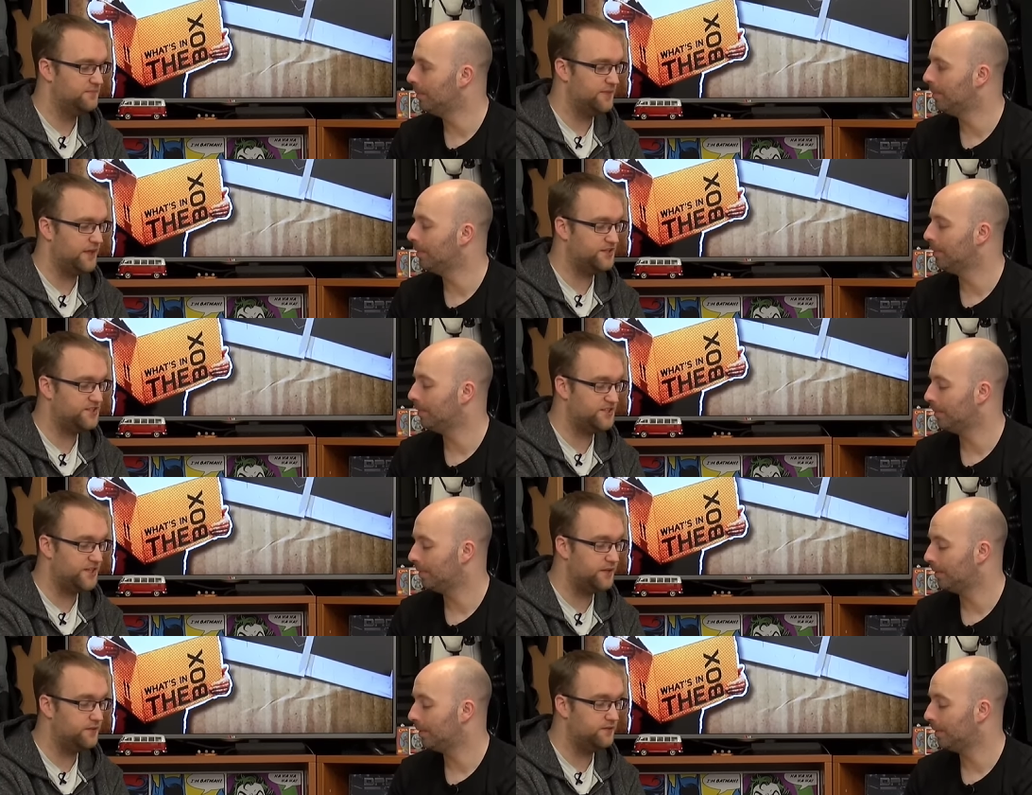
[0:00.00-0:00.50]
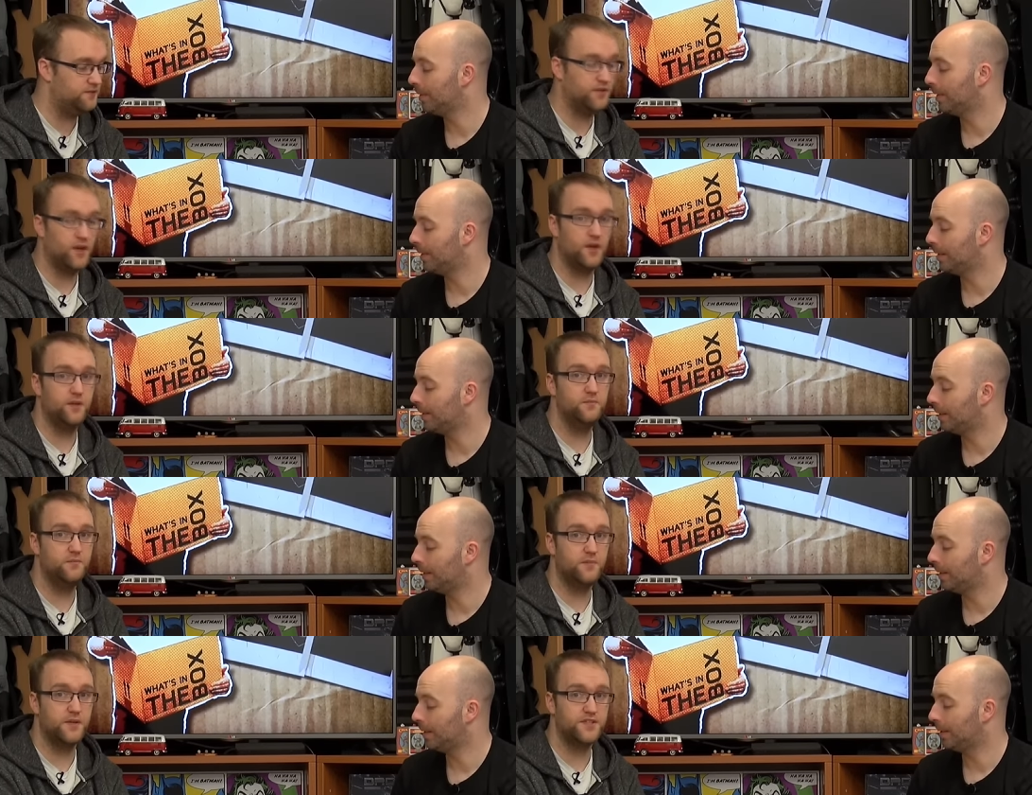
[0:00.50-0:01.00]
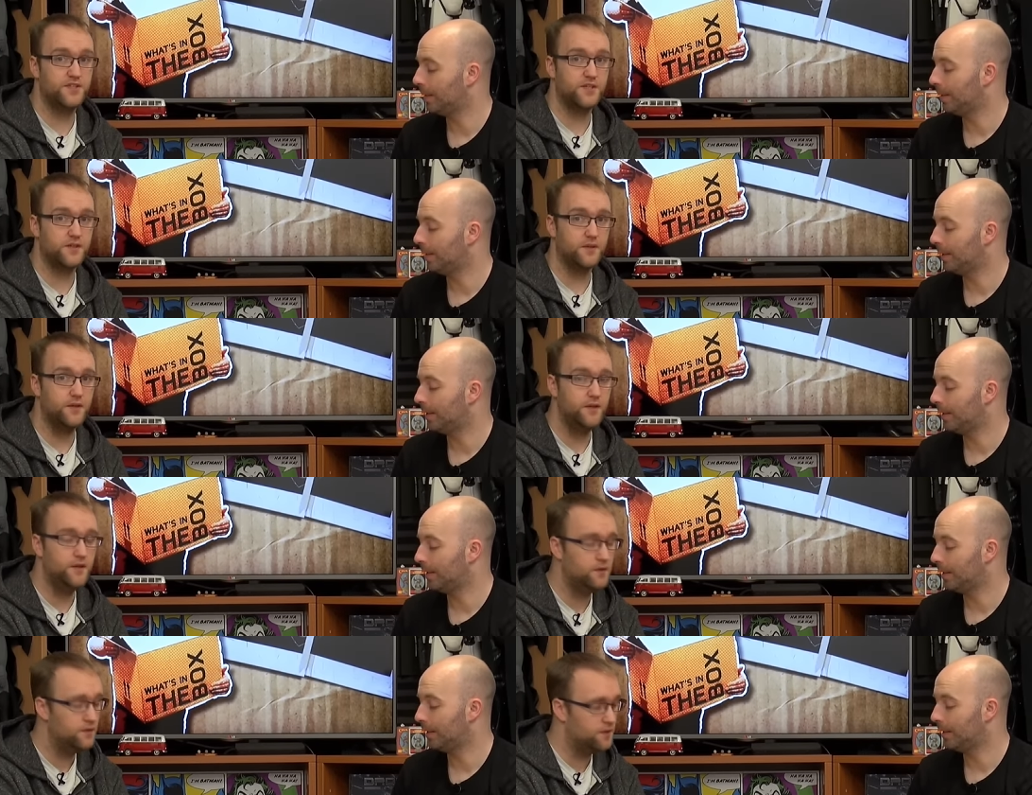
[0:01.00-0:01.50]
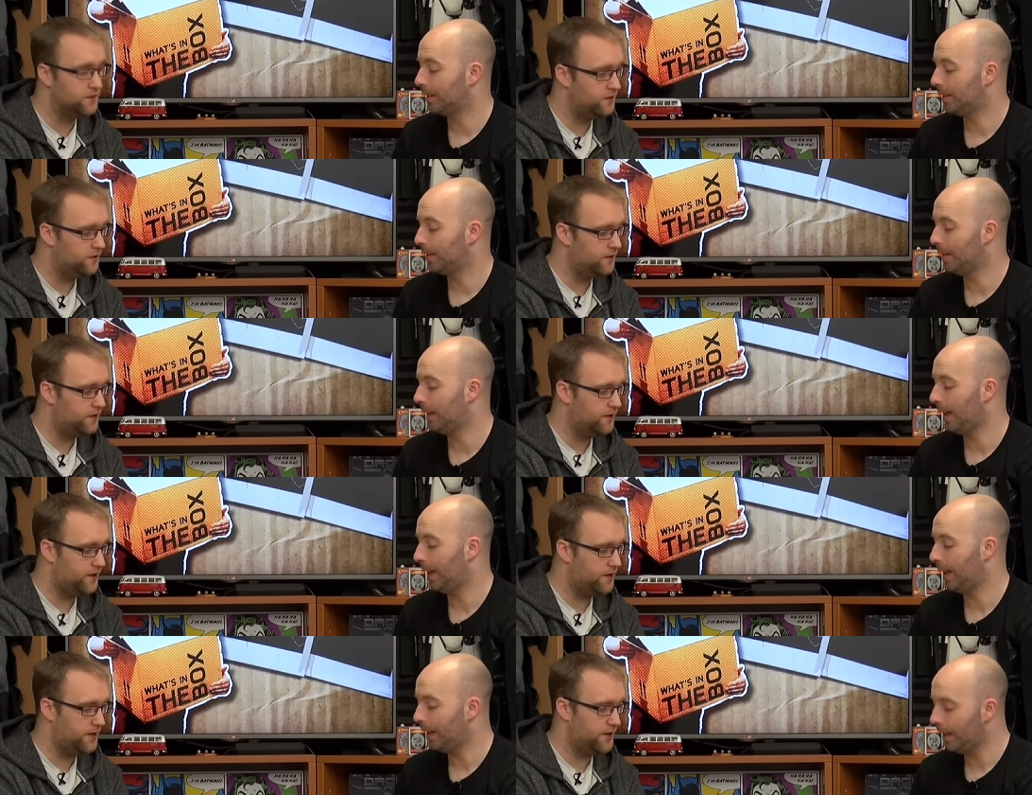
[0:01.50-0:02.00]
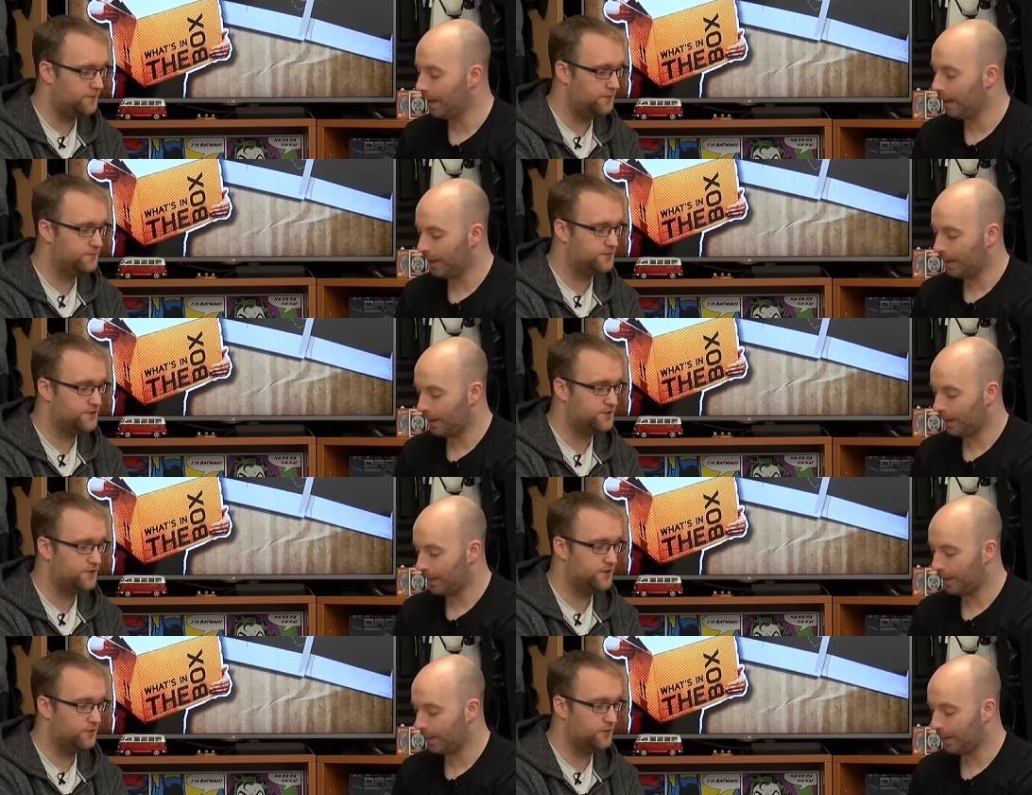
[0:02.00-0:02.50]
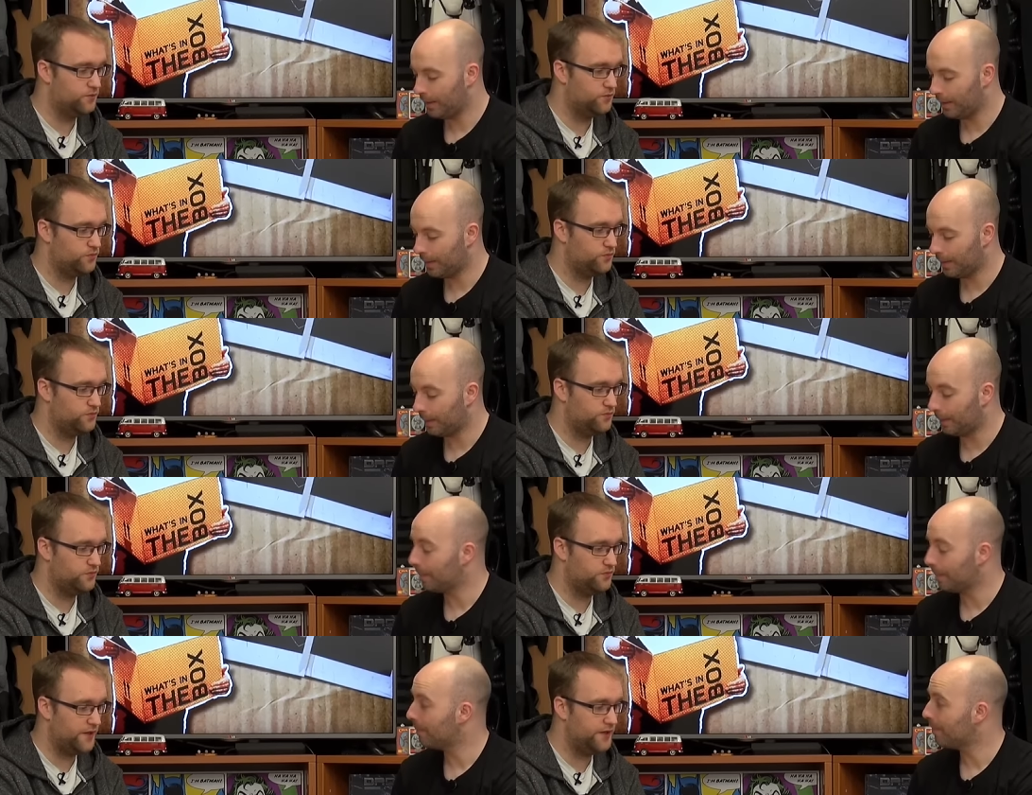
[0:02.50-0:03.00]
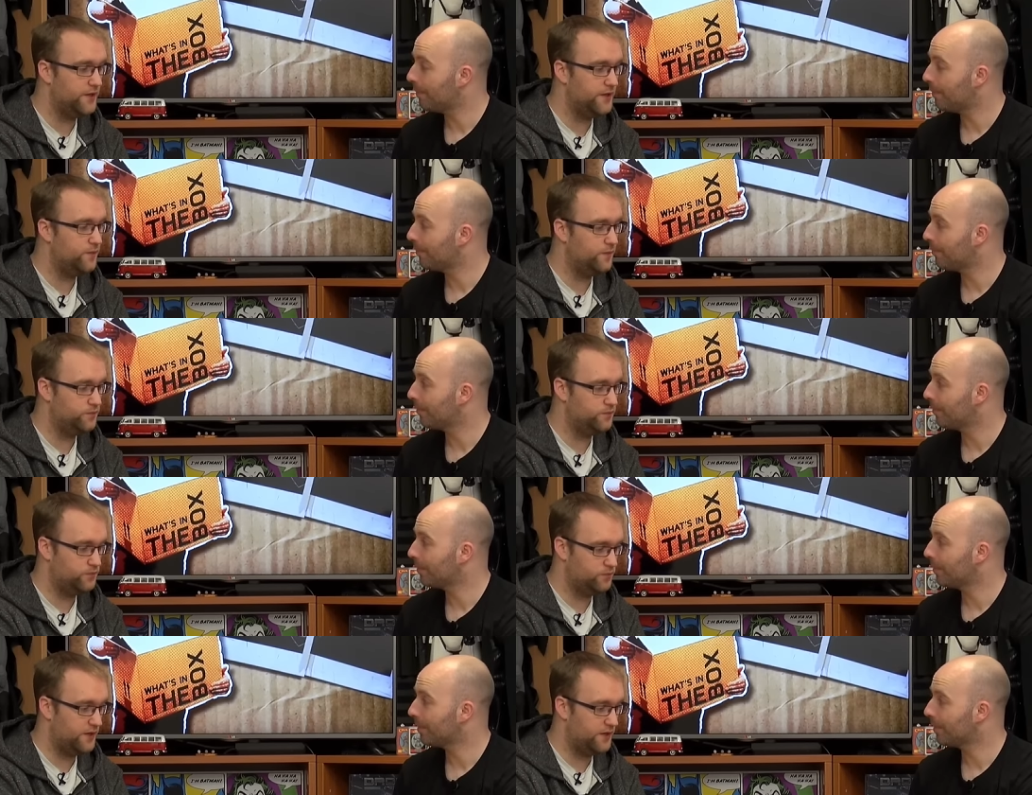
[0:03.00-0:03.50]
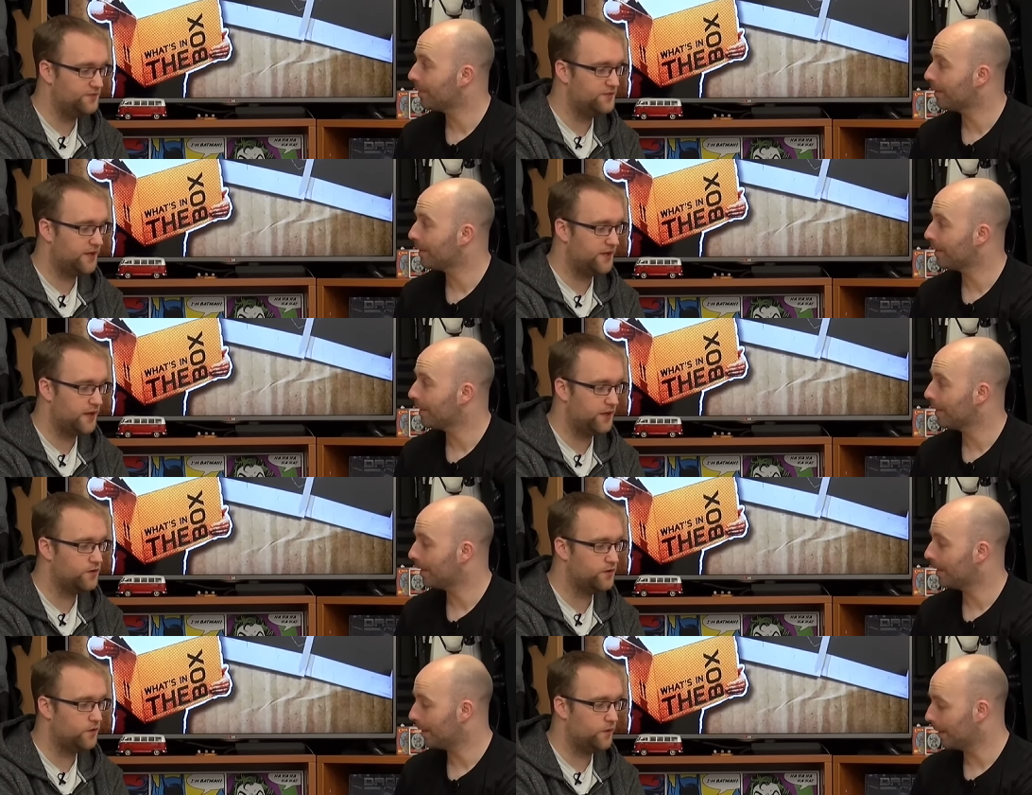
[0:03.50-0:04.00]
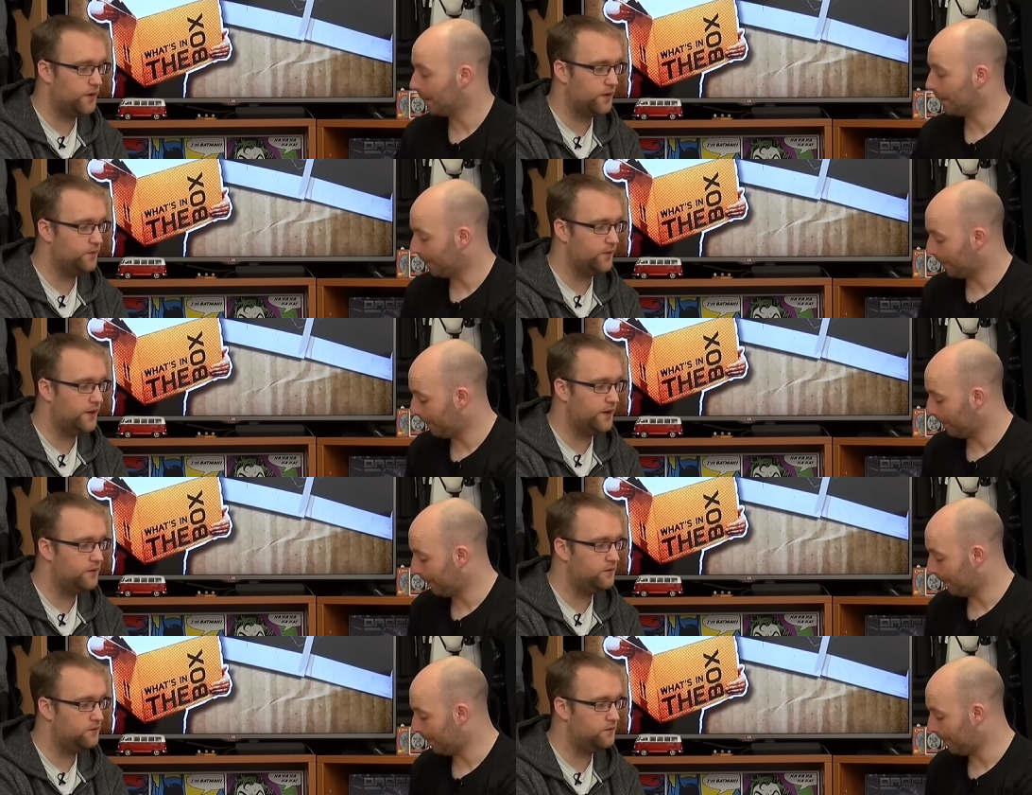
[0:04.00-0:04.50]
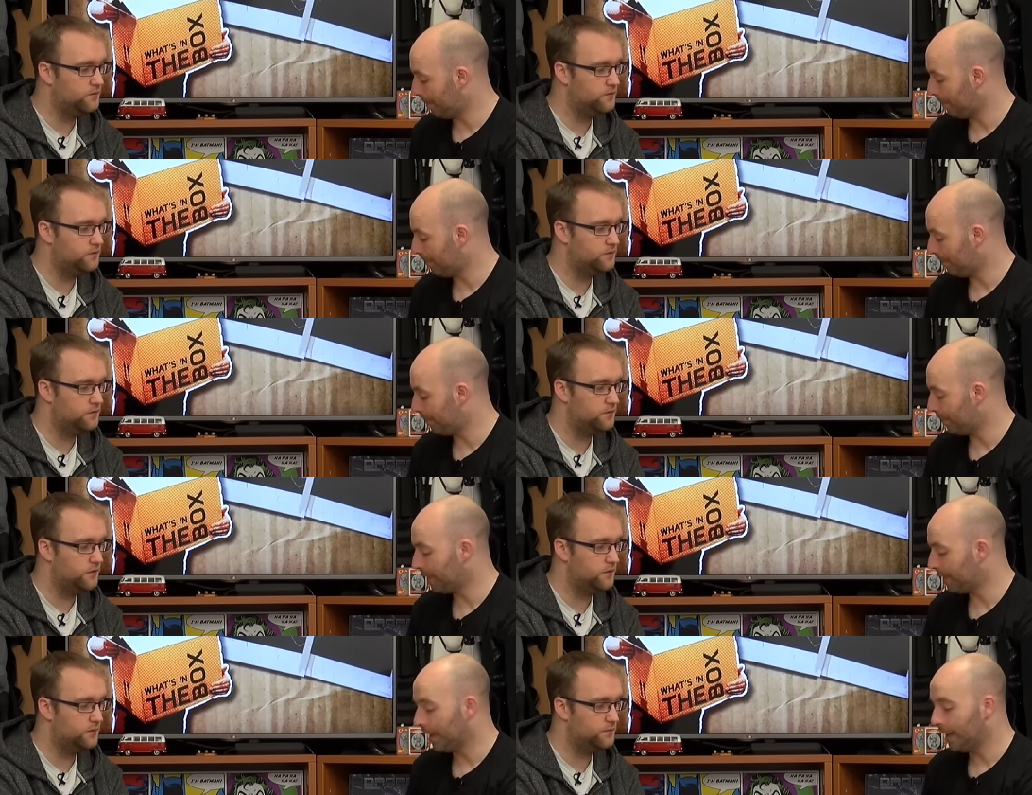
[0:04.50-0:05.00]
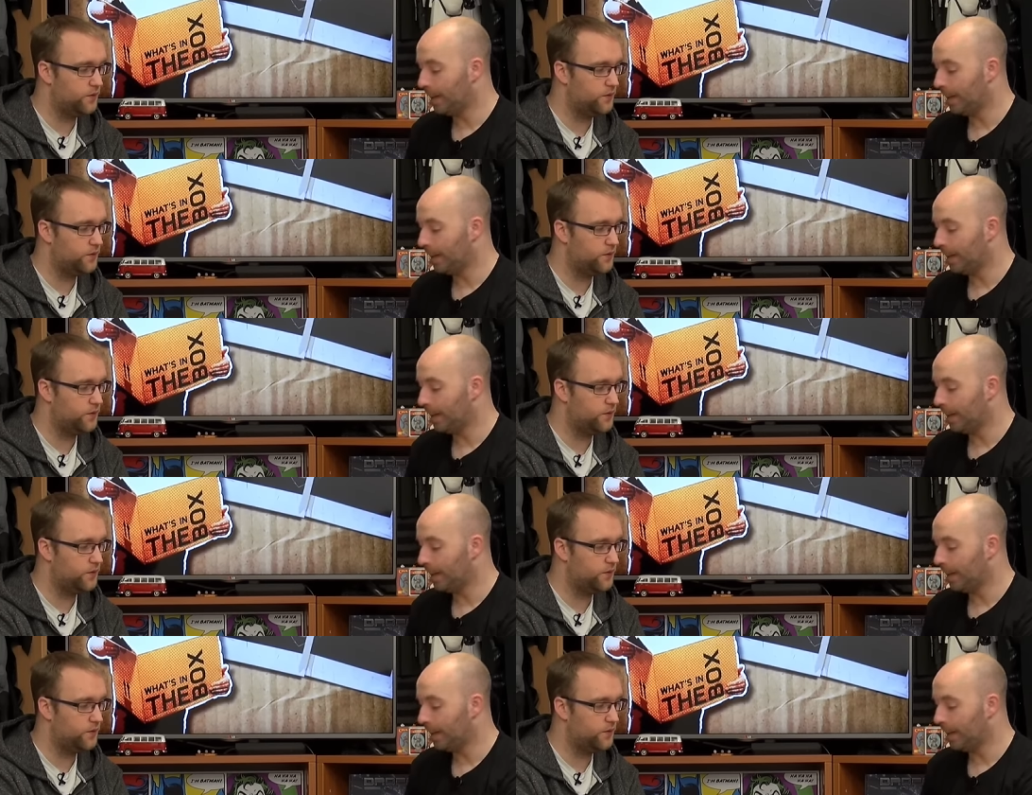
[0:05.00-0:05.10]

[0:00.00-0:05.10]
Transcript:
Speaker 1: that's it. Done basically. Yeah. Um, so really went together quite well. Mm-hmm. I'm